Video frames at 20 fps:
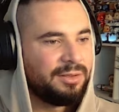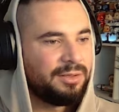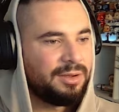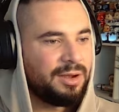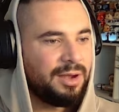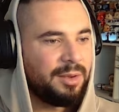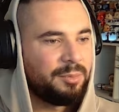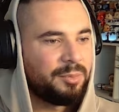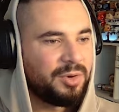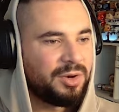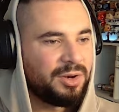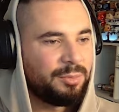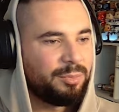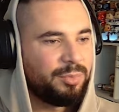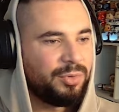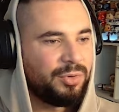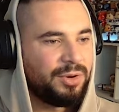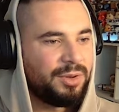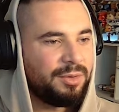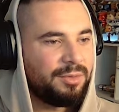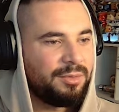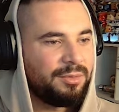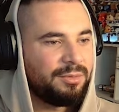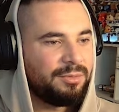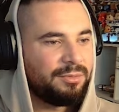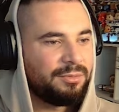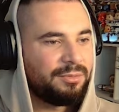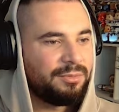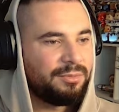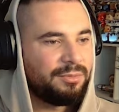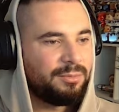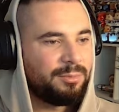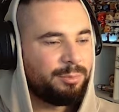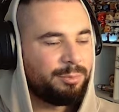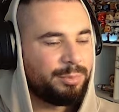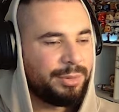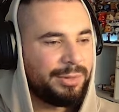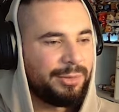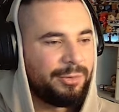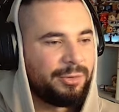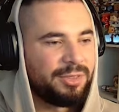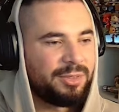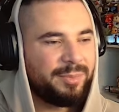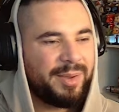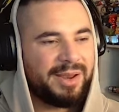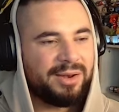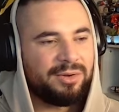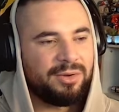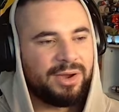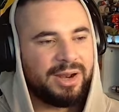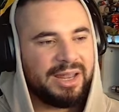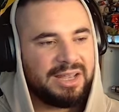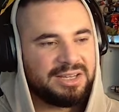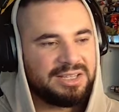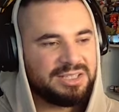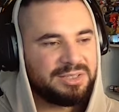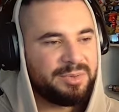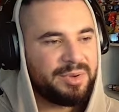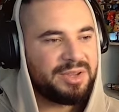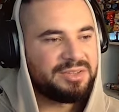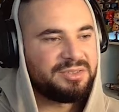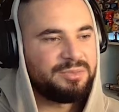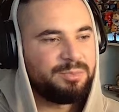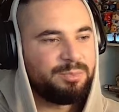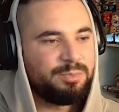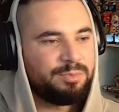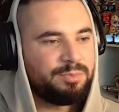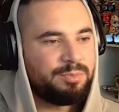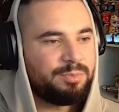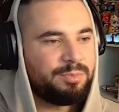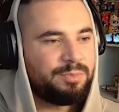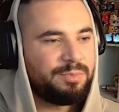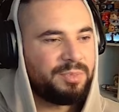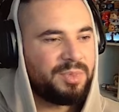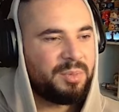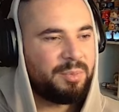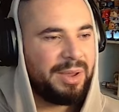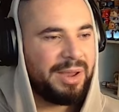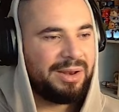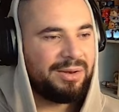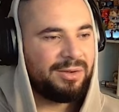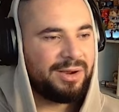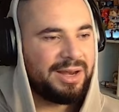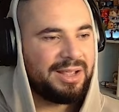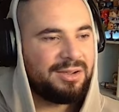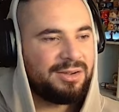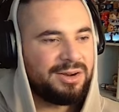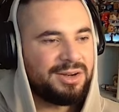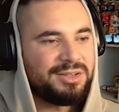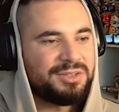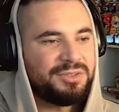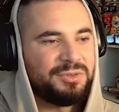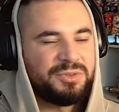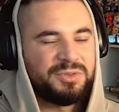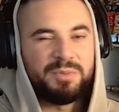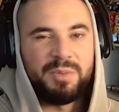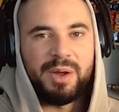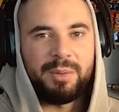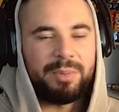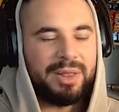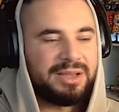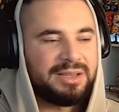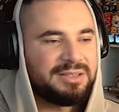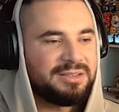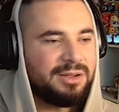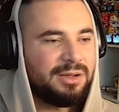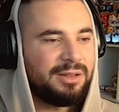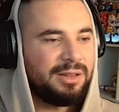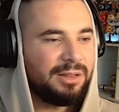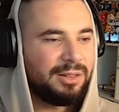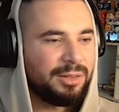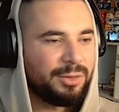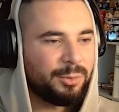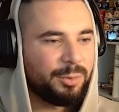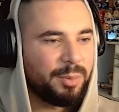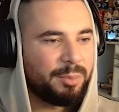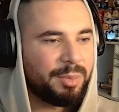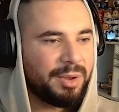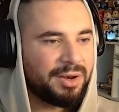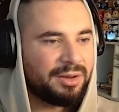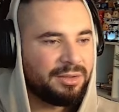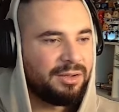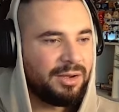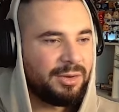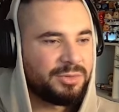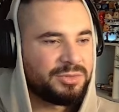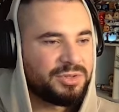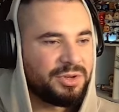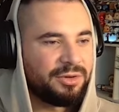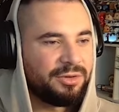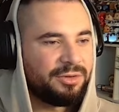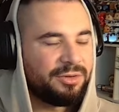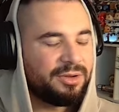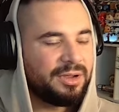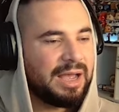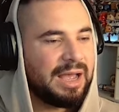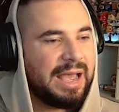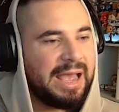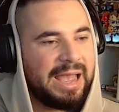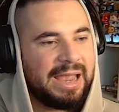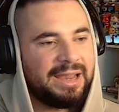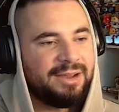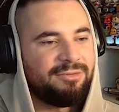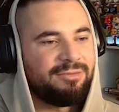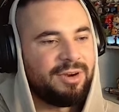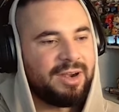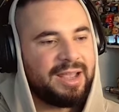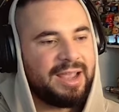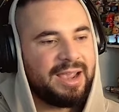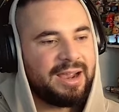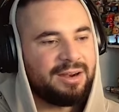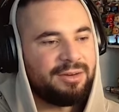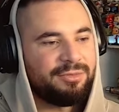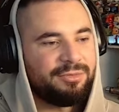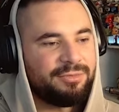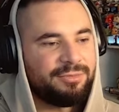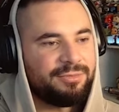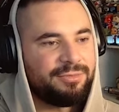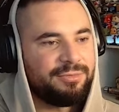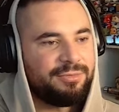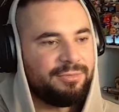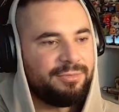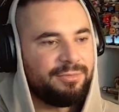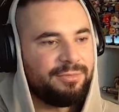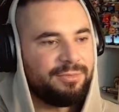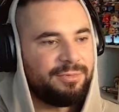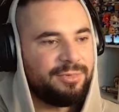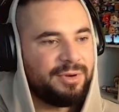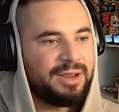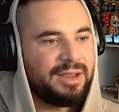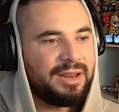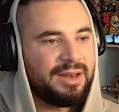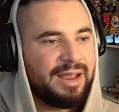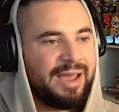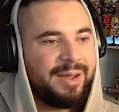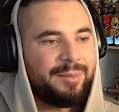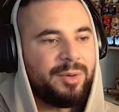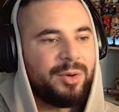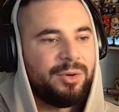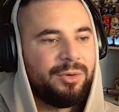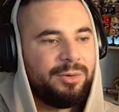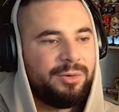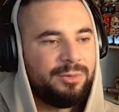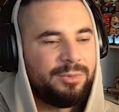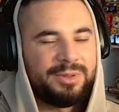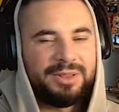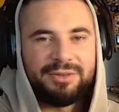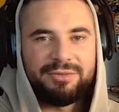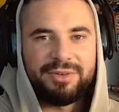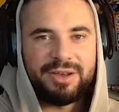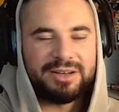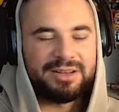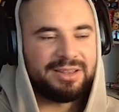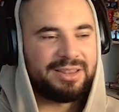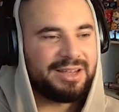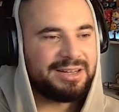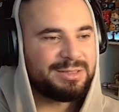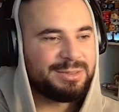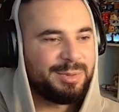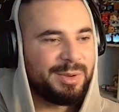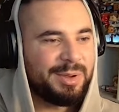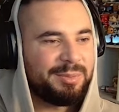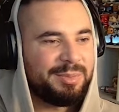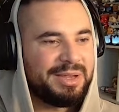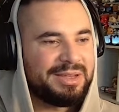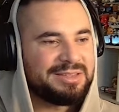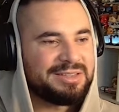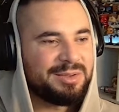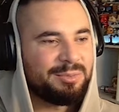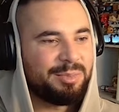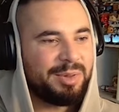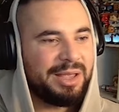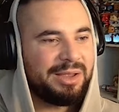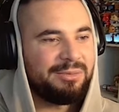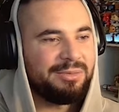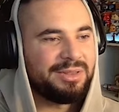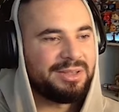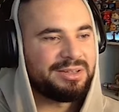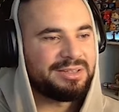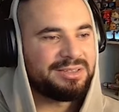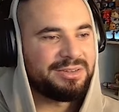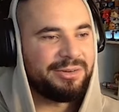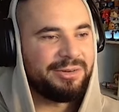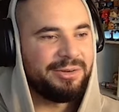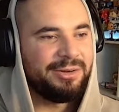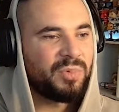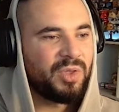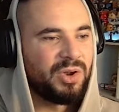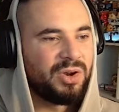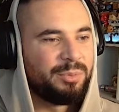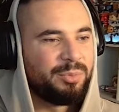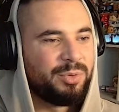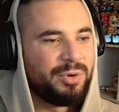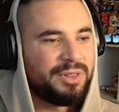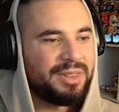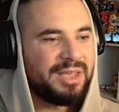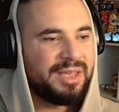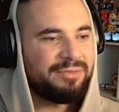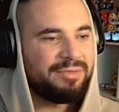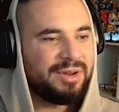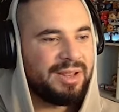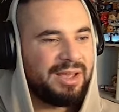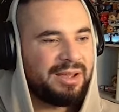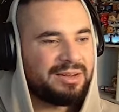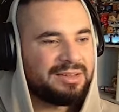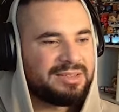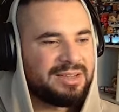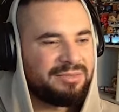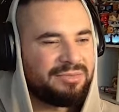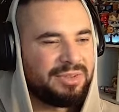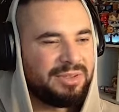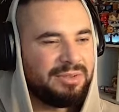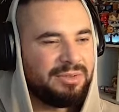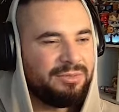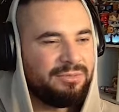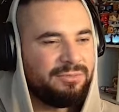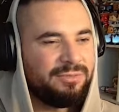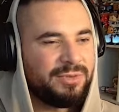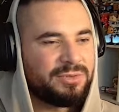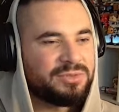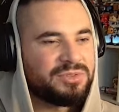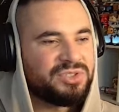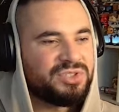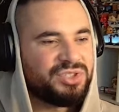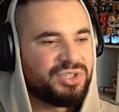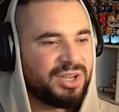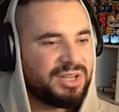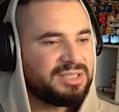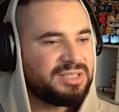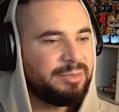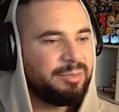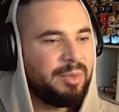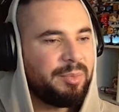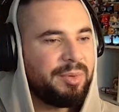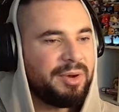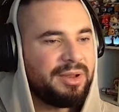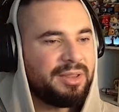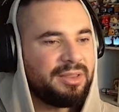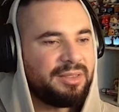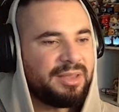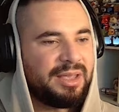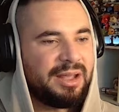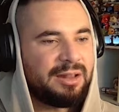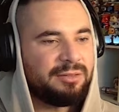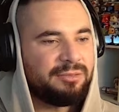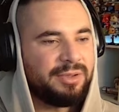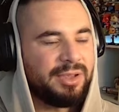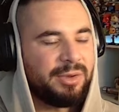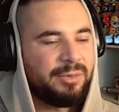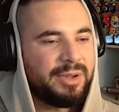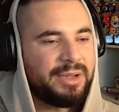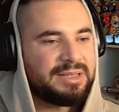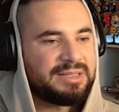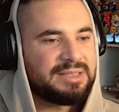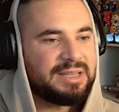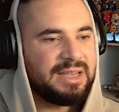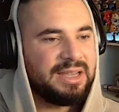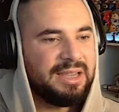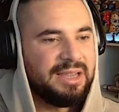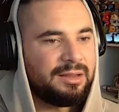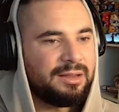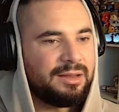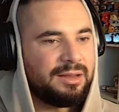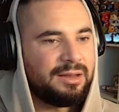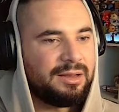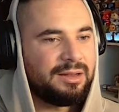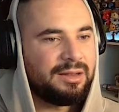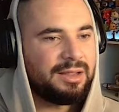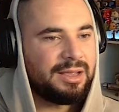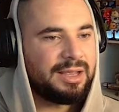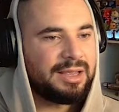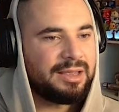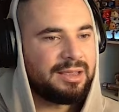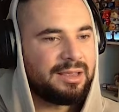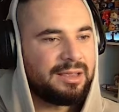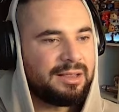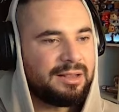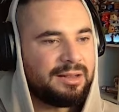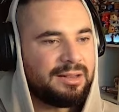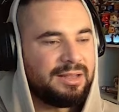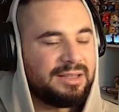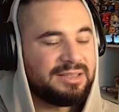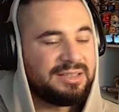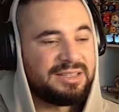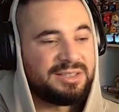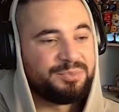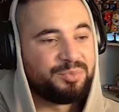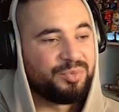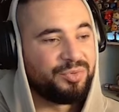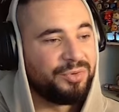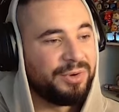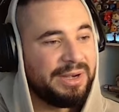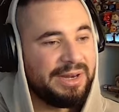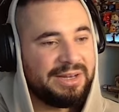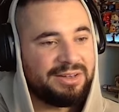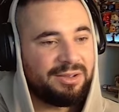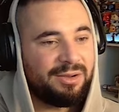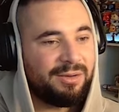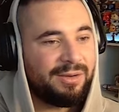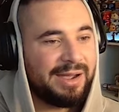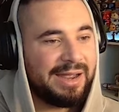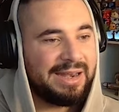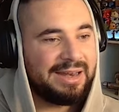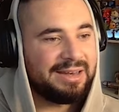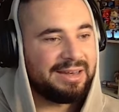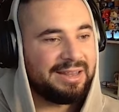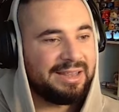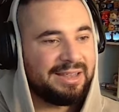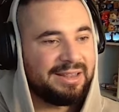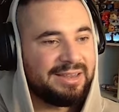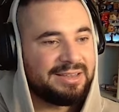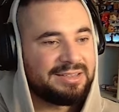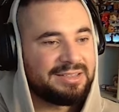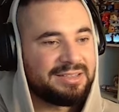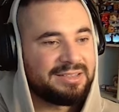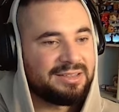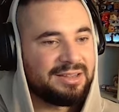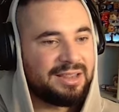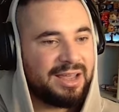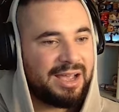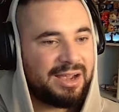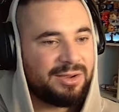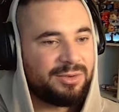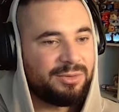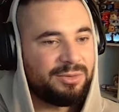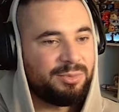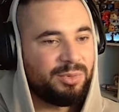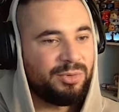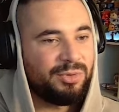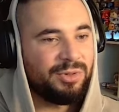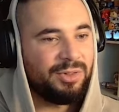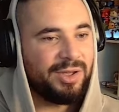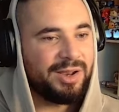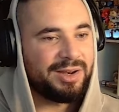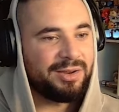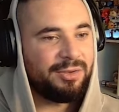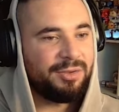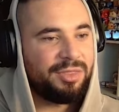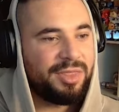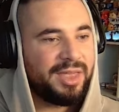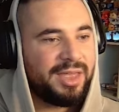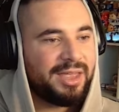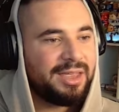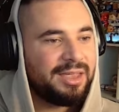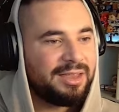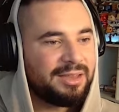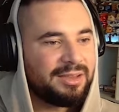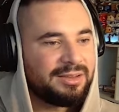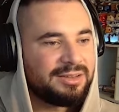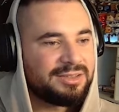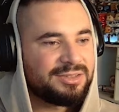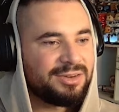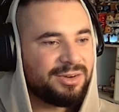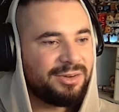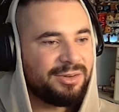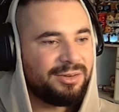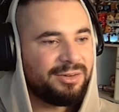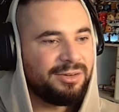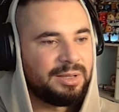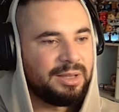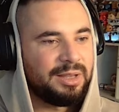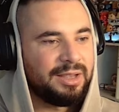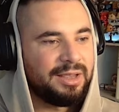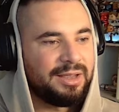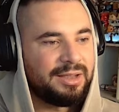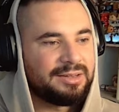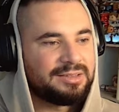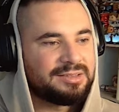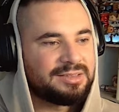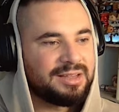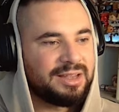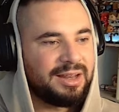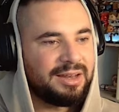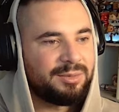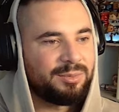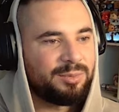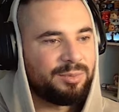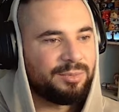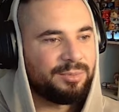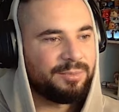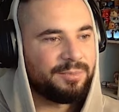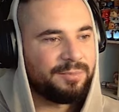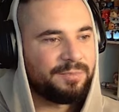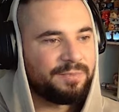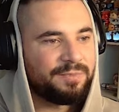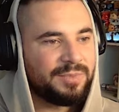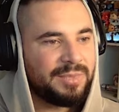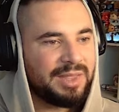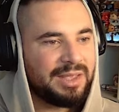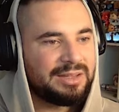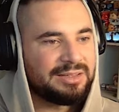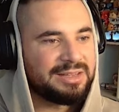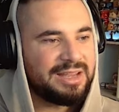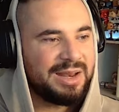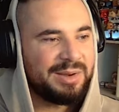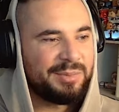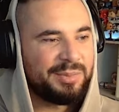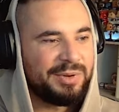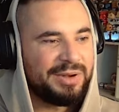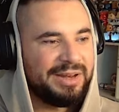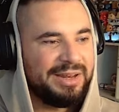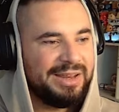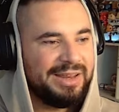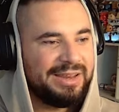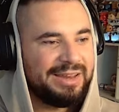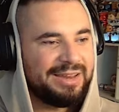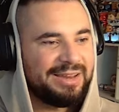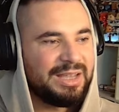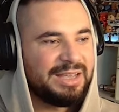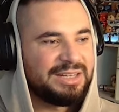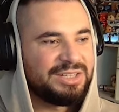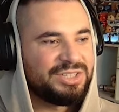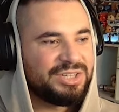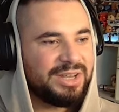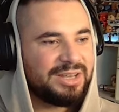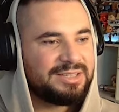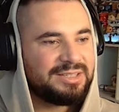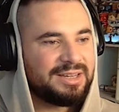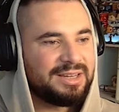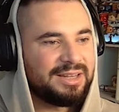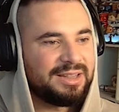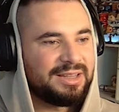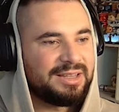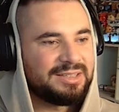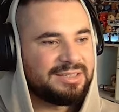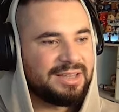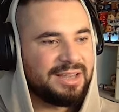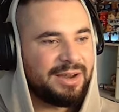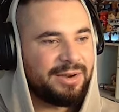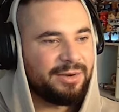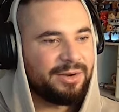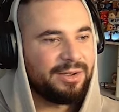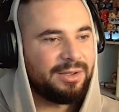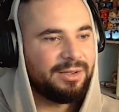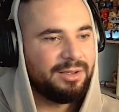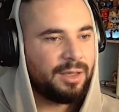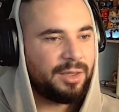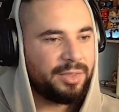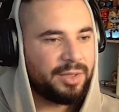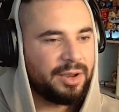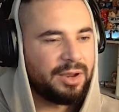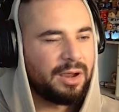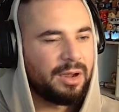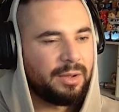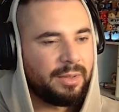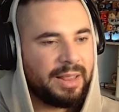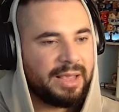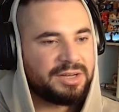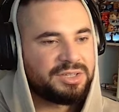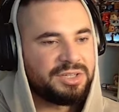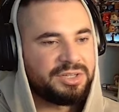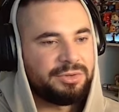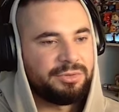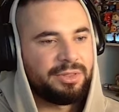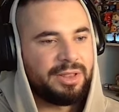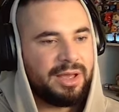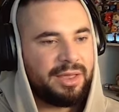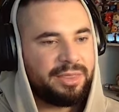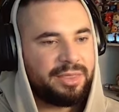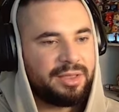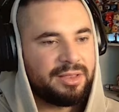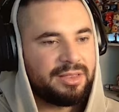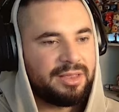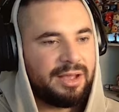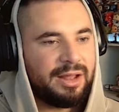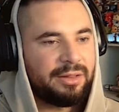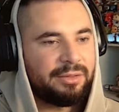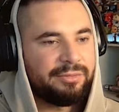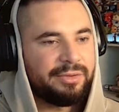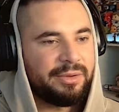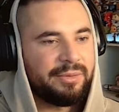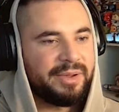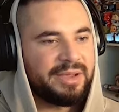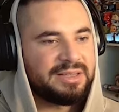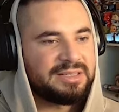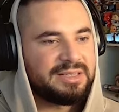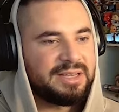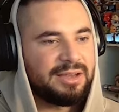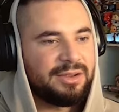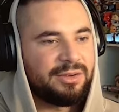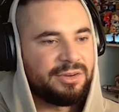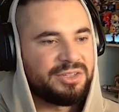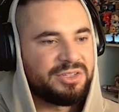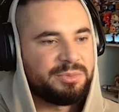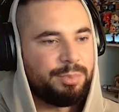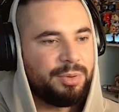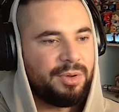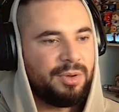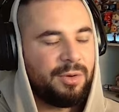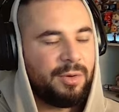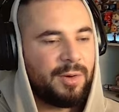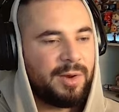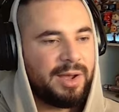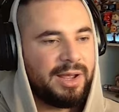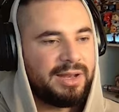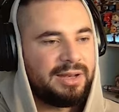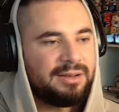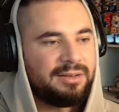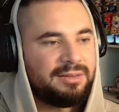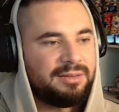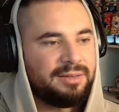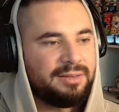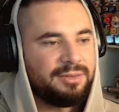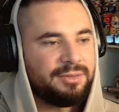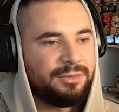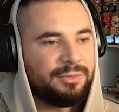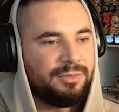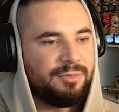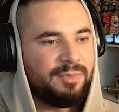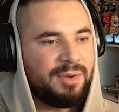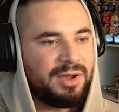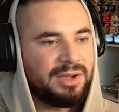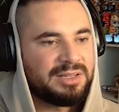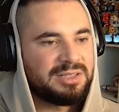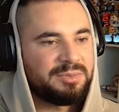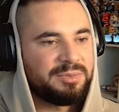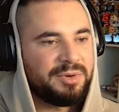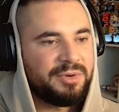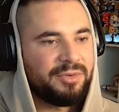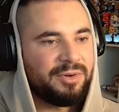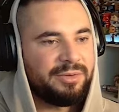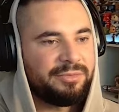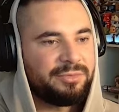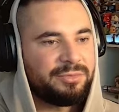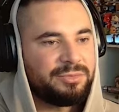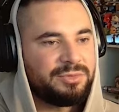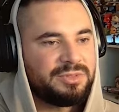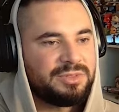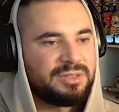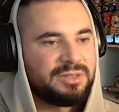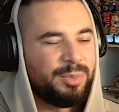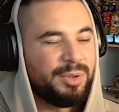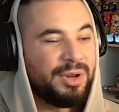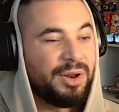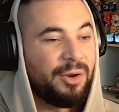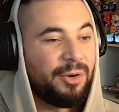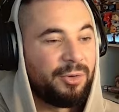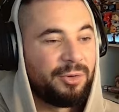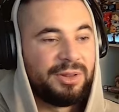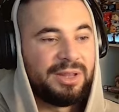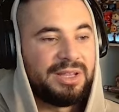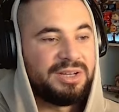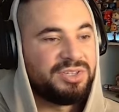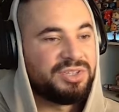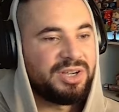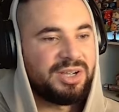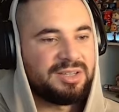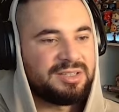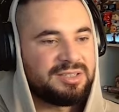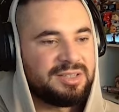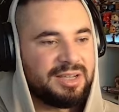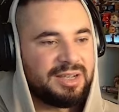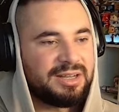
I'm going to put it below the P90 just because the P90 kind of suits my playstyle a little bit better. I hate running out of freaking ammo with the Vector. That's my biggest complaint with it. So I'm going to put it there for now. Definitely feels just a bit better than the LVOAC. And like, this is pretty tight in here. That could borderline go there. So yeah, it's getting pretty congested in this area. I think I'll actually do that. I think the LVOAC goes behind the two marksman rifles, but only just.